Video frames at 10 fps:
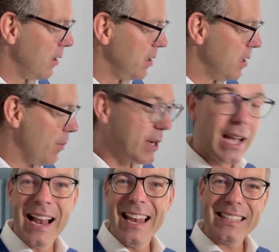You know
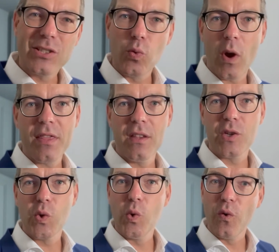what? Let's run
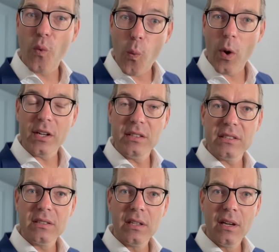the tool
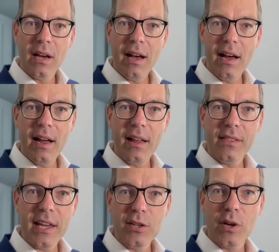once
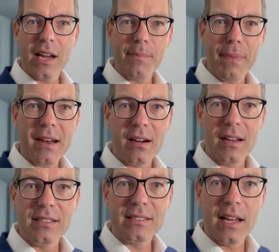and then you get a better
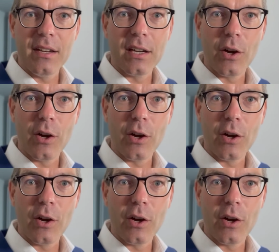understanding,